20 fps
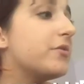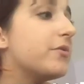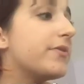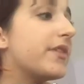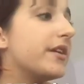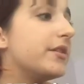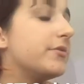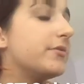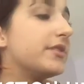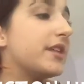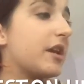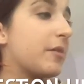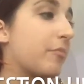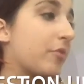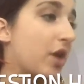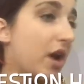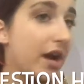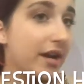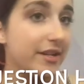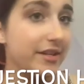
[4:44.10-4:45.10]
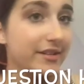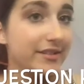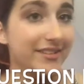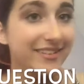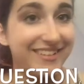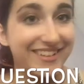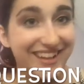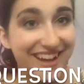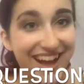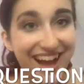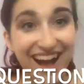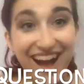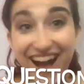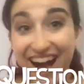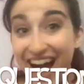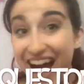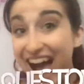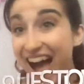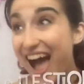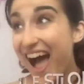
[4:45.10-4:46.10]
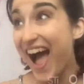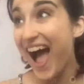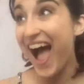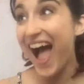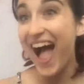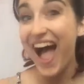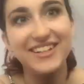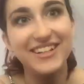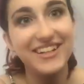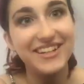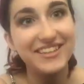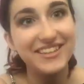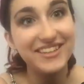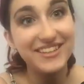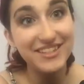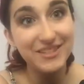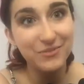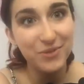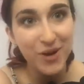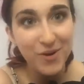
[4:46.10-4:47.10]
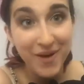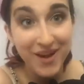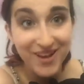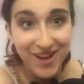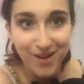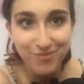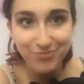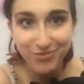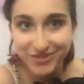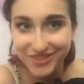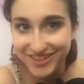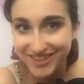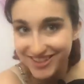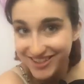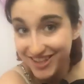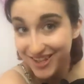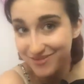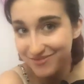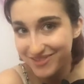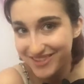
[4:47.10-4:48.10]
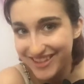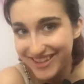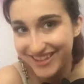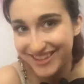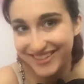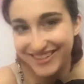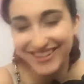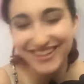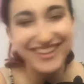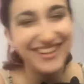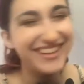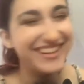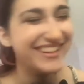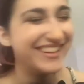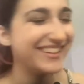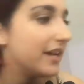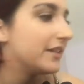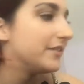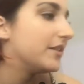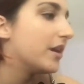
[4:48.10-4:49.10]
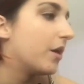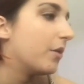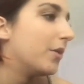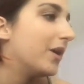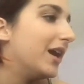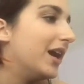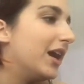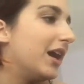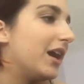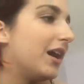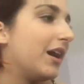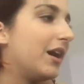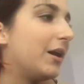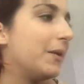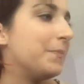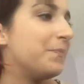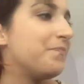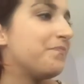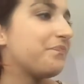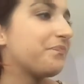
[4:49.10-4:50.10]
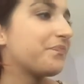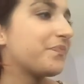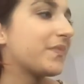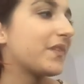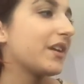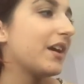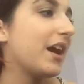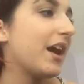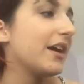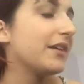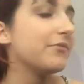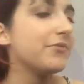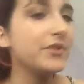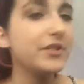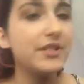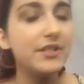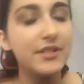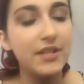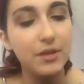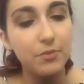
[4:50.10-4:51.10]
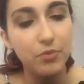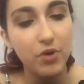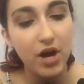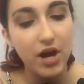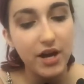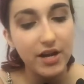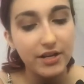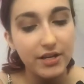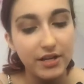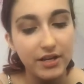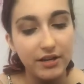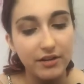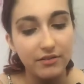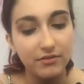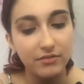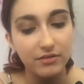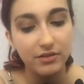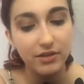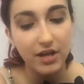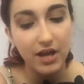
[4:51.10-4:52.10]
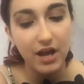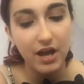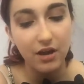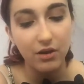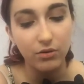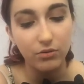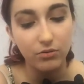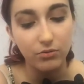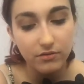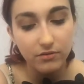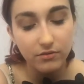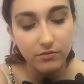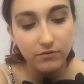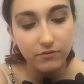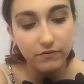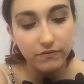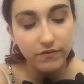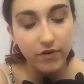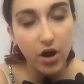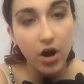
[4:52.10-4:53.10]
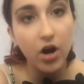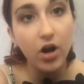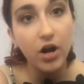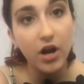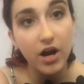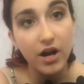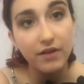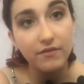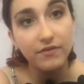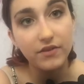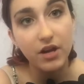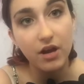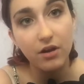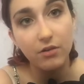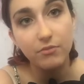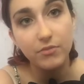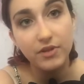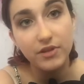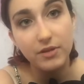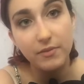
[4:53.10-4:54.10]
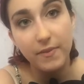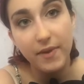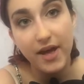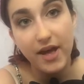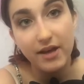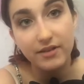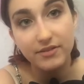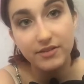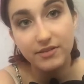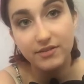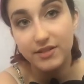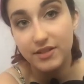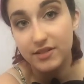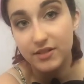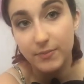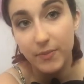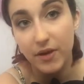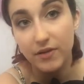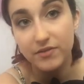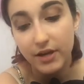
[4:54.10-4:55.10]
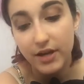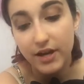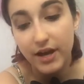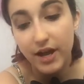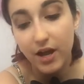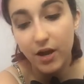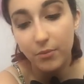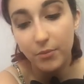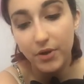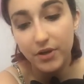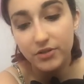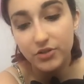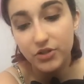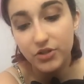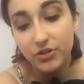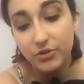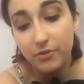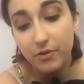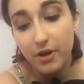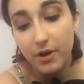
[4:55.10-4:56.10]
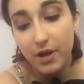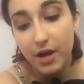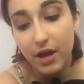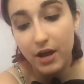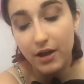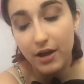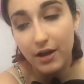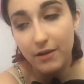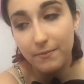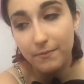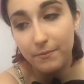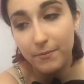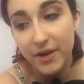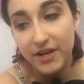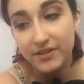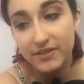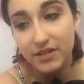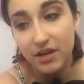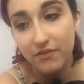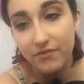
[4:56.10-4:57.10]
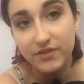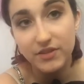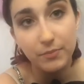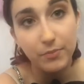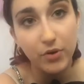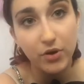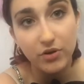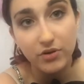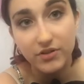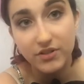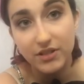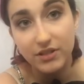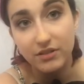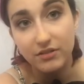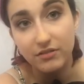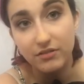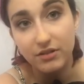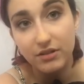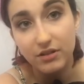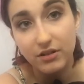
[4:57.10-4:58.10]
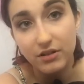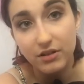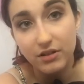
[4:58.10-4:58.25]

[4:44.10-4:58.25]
you that you take pride in? This is where my humbleness comes in. No. I really take pride in how far I've come in the past 6 months. How much myself as a person